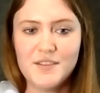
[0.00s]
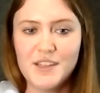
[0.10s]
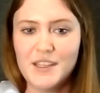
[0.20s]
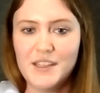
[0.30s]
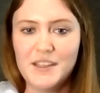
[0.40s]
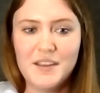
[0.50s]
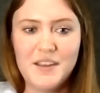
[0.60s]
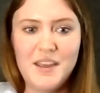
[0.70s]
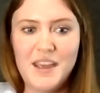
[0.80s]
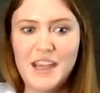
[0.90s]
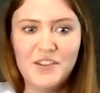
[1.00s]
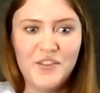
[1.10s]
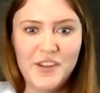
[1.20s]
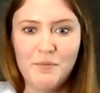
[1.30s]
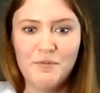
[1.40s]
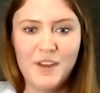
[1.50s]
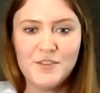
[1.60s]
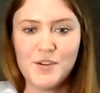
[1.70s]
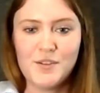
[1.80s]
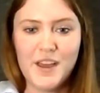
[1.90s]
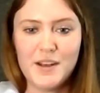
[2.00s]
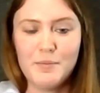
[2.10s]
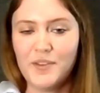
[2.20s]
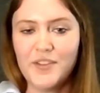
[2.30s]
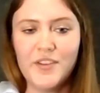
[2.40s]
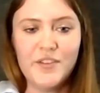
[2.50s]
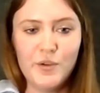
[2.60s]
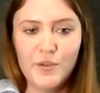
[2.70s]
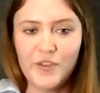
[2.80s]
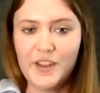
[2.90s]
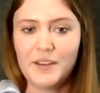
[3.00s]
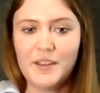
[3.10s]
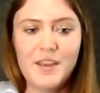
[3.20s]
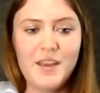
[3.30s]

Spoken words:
the HCM vendor that a business is using,